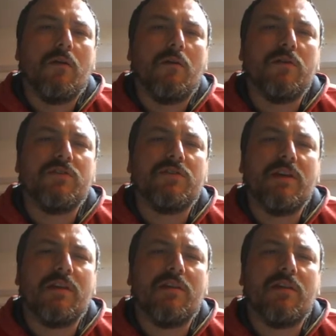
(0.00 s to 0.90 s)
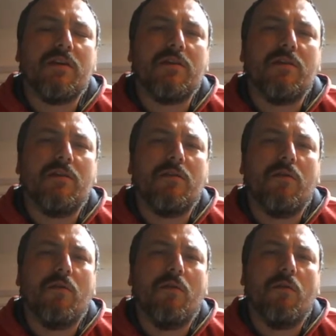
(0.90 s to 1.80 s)
What do you think
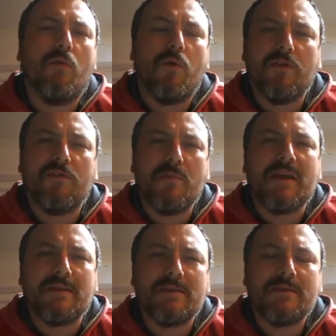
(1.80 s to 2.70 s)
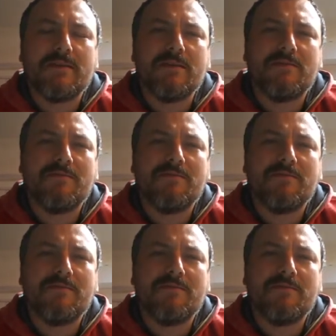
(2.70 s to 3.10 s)
one of them is?